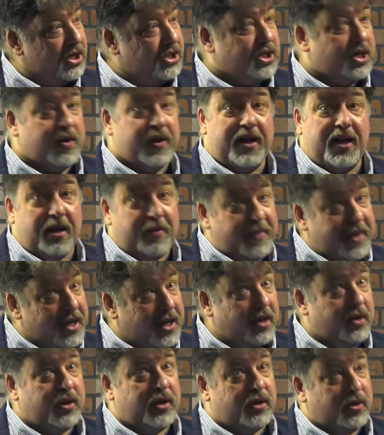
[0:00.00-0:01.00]
Jerry helped me
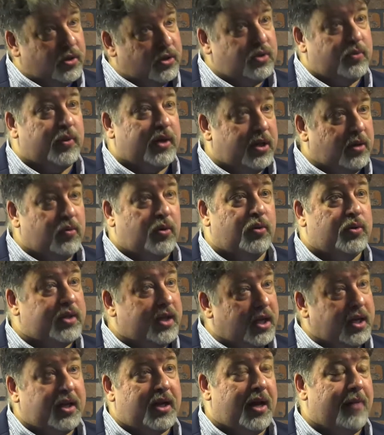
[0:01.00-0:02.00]
out, so we could
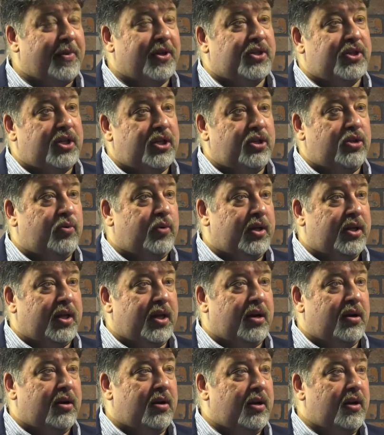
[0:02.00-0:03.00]
rotate comics he knew in
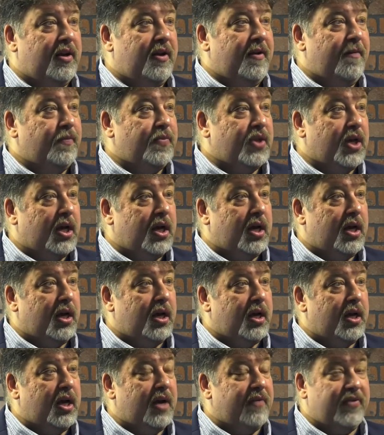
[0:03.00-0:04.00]
there
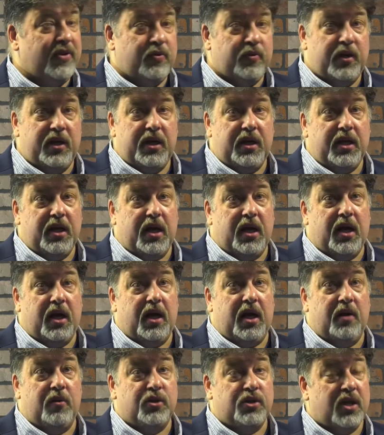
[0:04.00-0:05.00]
every week.
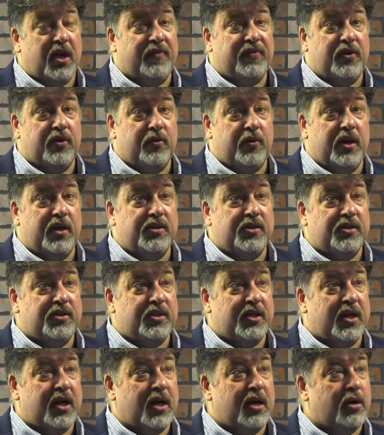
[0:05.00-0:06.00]
I was off to the races
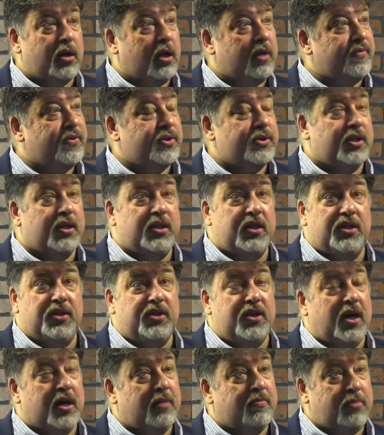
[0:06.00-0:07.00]
there. All of a sudden, I
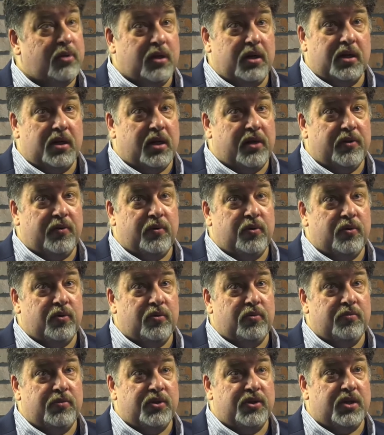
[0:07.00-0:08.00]
started booking other
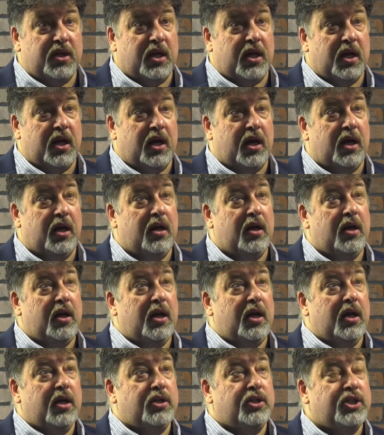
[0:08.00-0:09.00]
rooms.
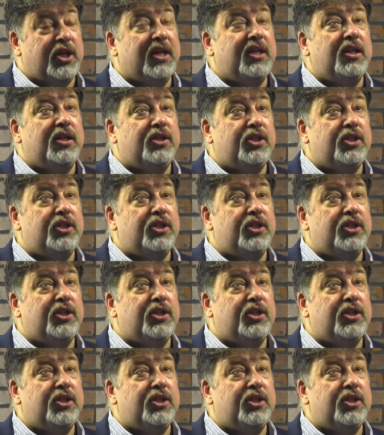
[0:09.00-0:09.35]
J.D.